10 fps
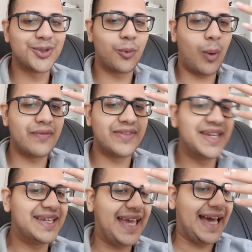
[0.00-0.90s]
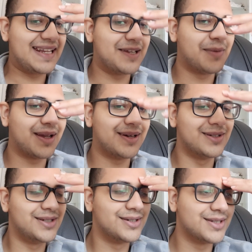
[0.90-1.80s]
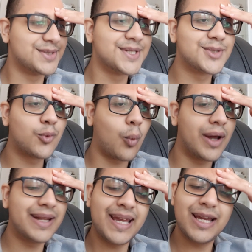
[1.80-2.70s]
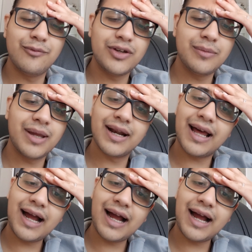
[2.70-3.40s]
The one thing carrying my career is this one AMV